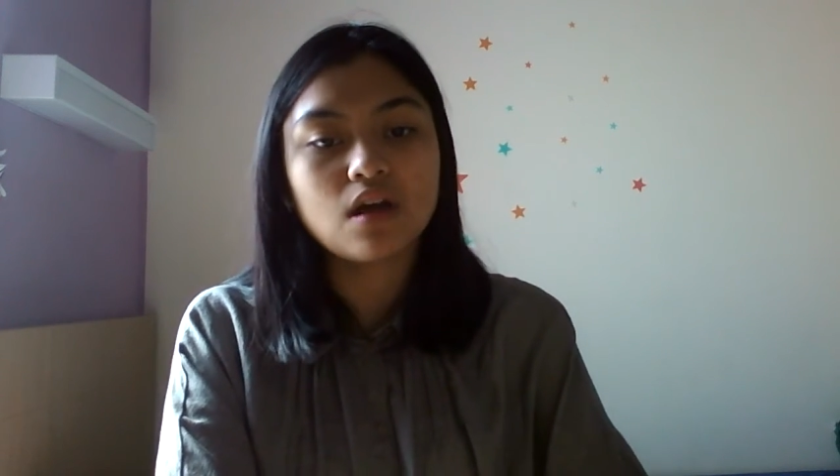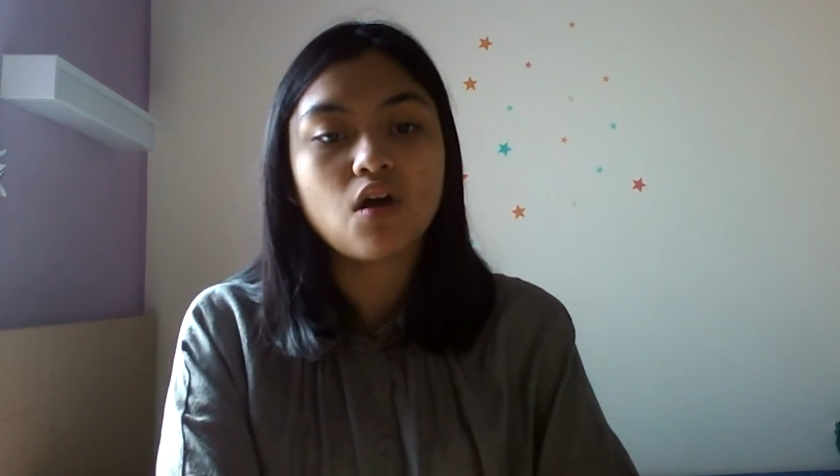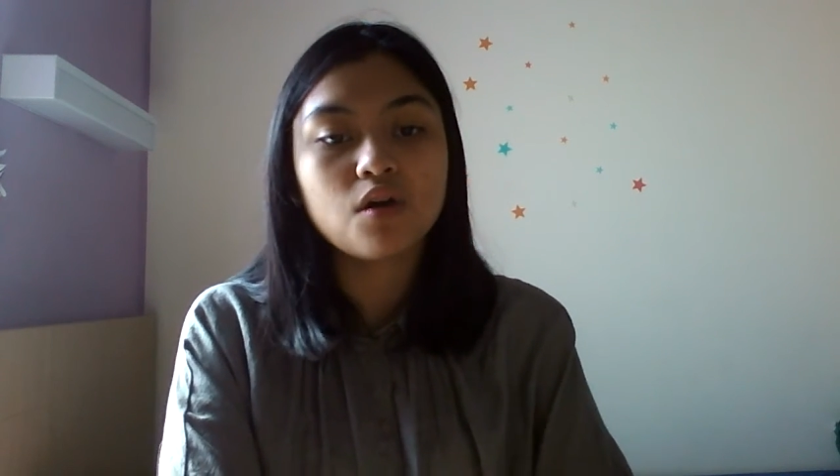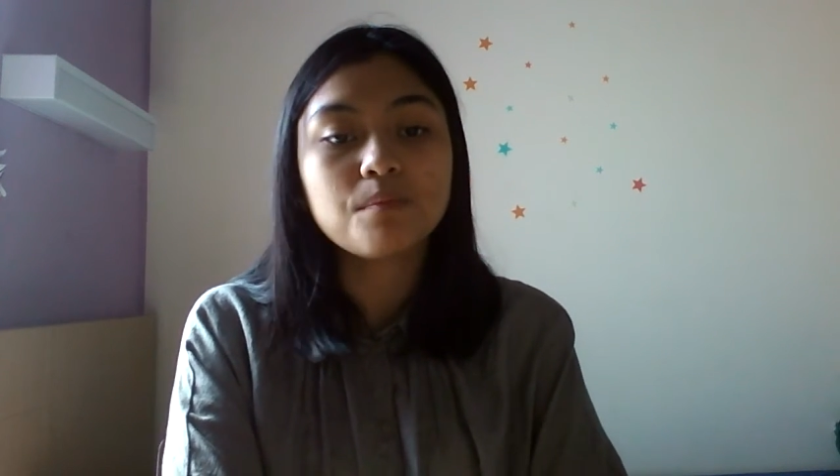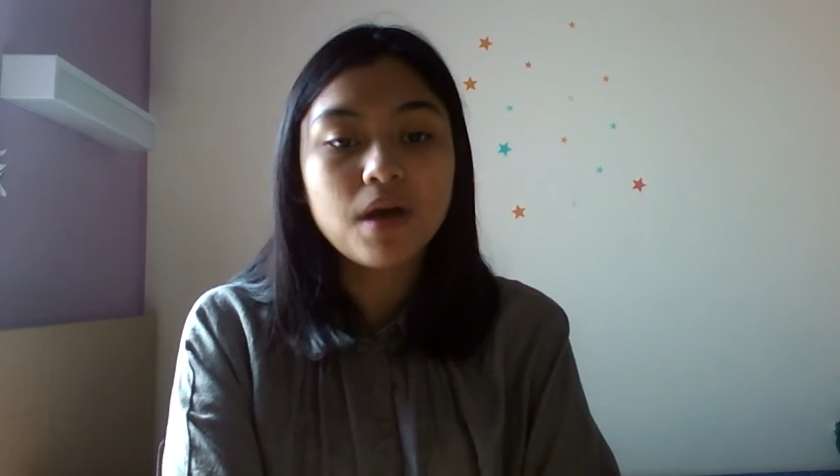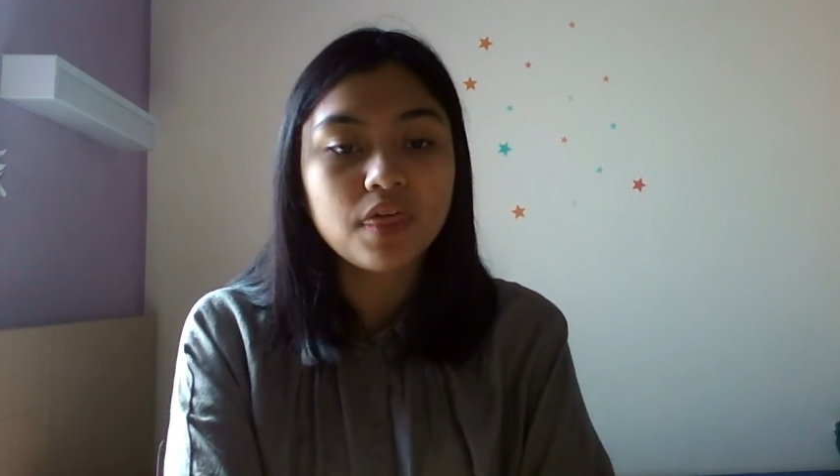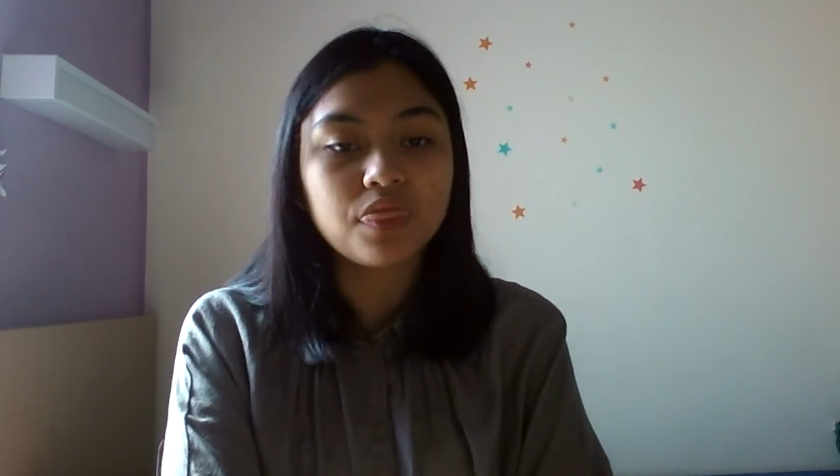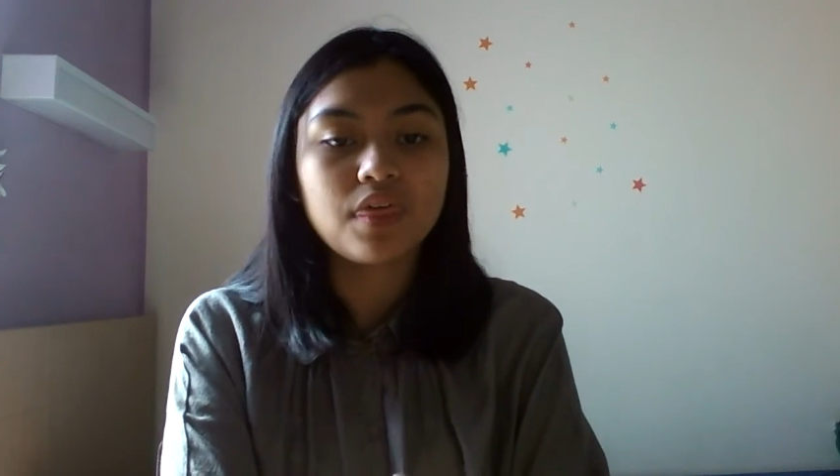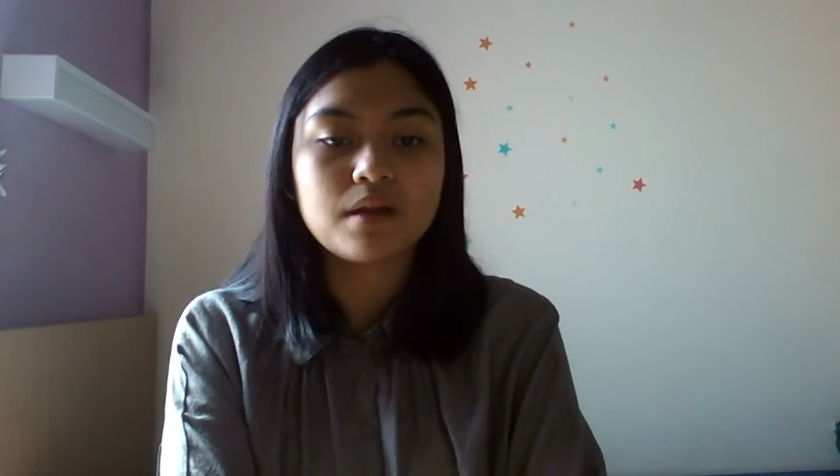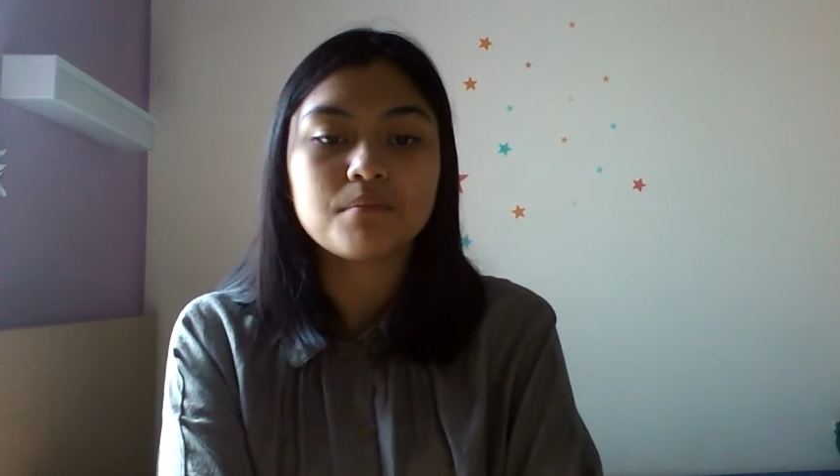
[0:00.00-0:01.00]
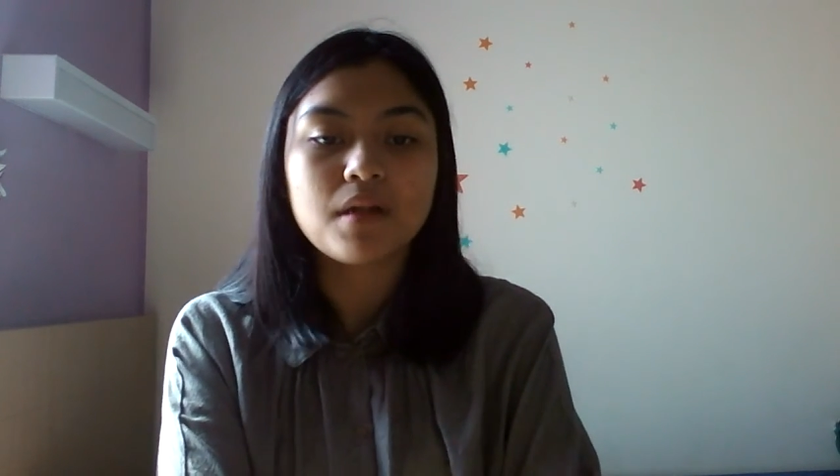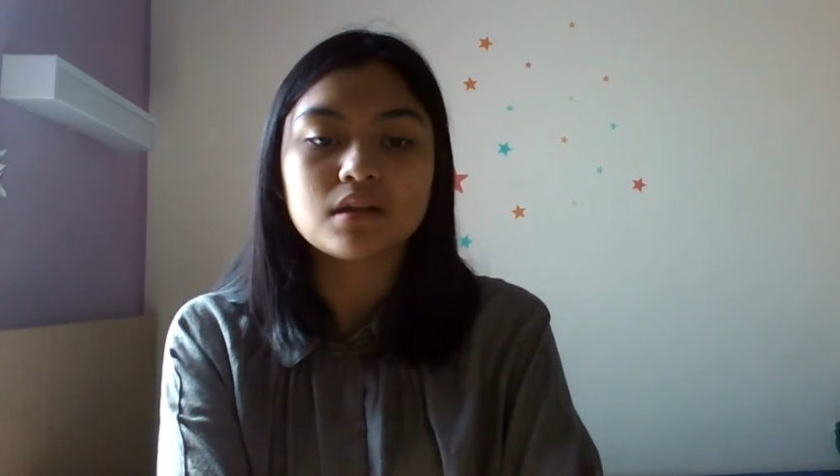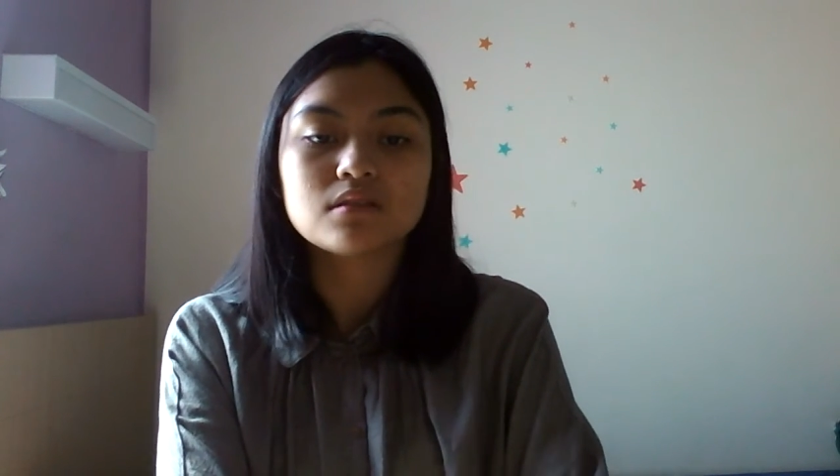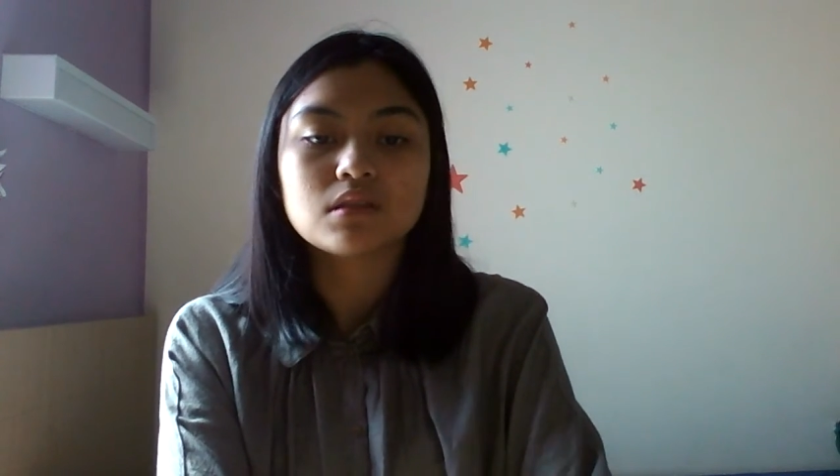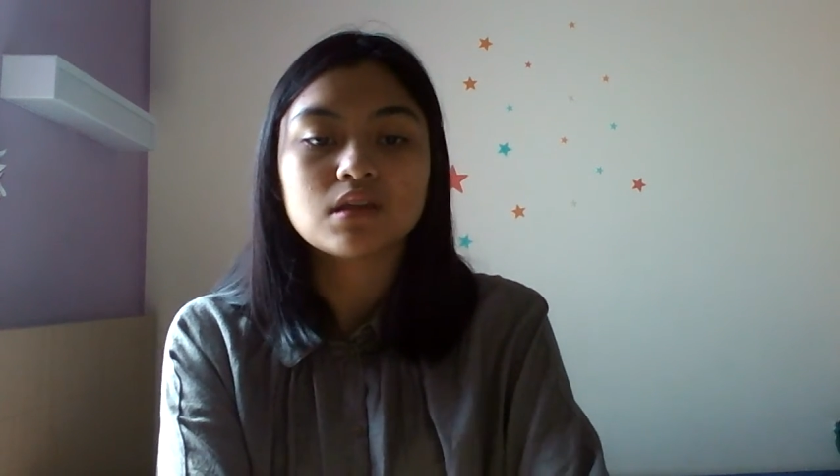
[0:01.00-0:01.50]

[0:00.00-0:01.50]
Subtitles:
or bad that might